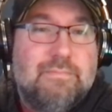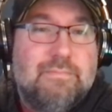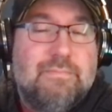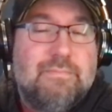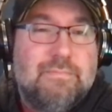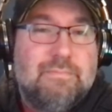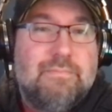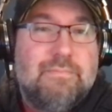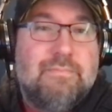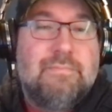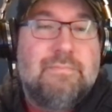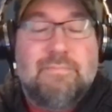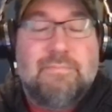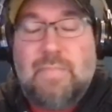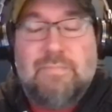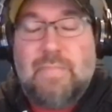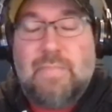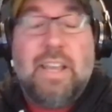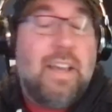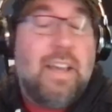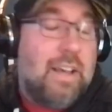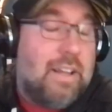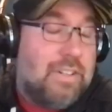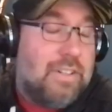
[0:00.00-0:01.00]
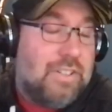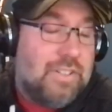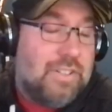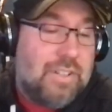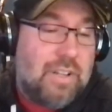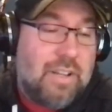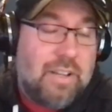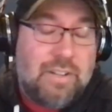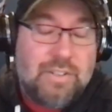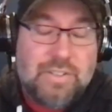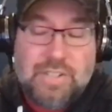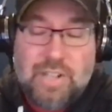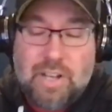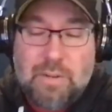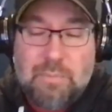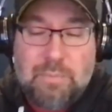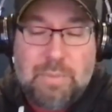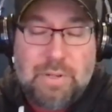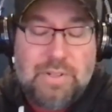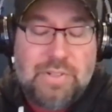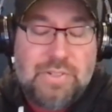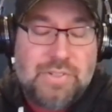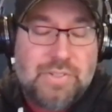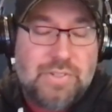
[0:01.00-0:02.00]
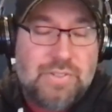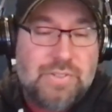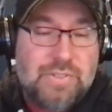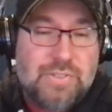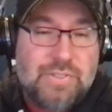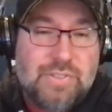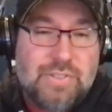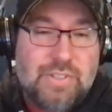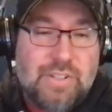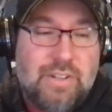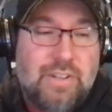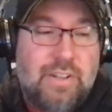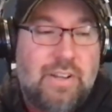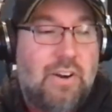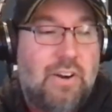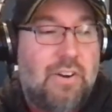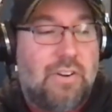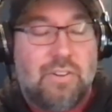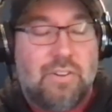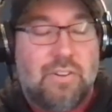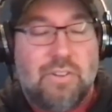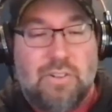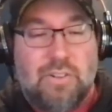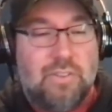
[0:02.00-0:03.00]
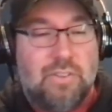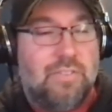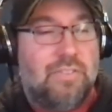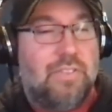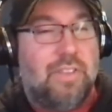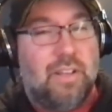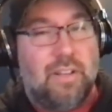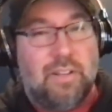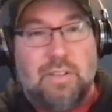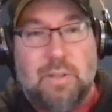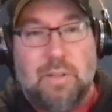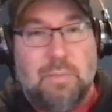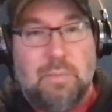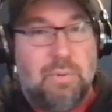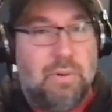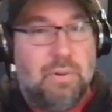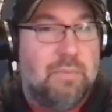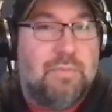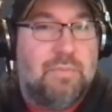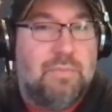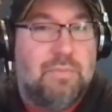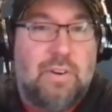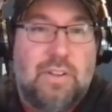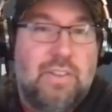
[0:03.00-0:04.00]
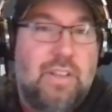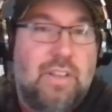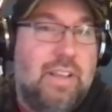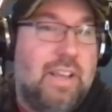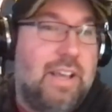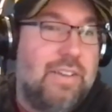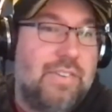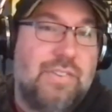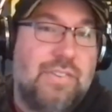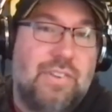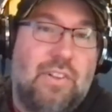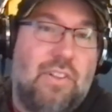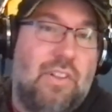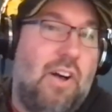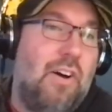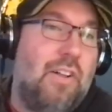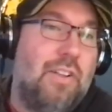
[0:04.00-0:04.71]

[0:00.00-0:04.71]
Mm-hmm. Yeah, and, and Todd Peterson's uh, article that he put up for it has all all of